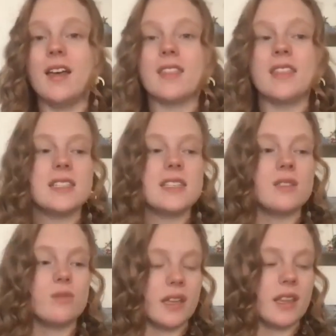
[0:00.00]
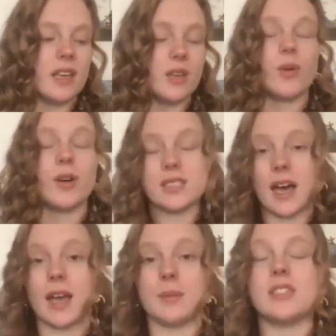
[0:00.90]
This is really your
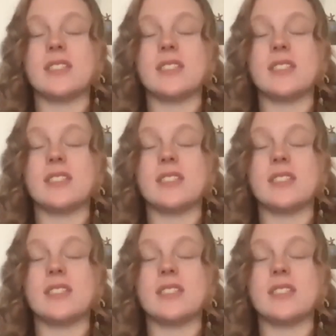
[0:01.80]
time to